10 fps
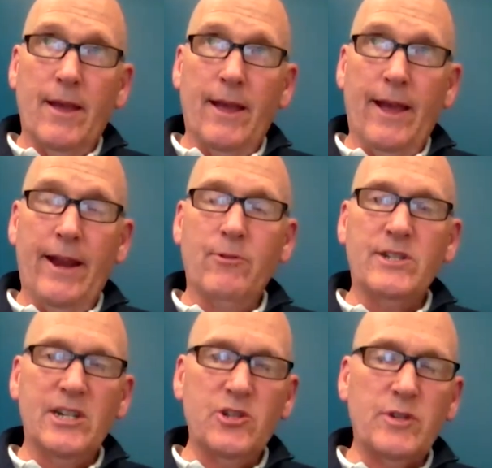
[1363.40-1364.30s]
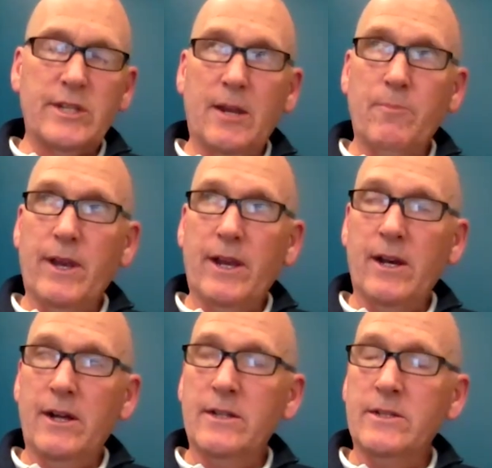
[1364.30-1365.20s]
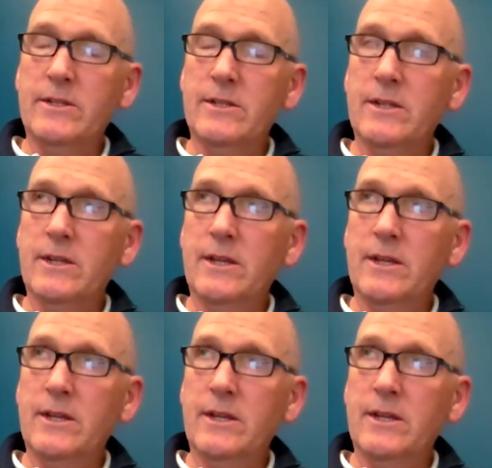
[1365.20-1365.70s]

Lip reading: it was interesting because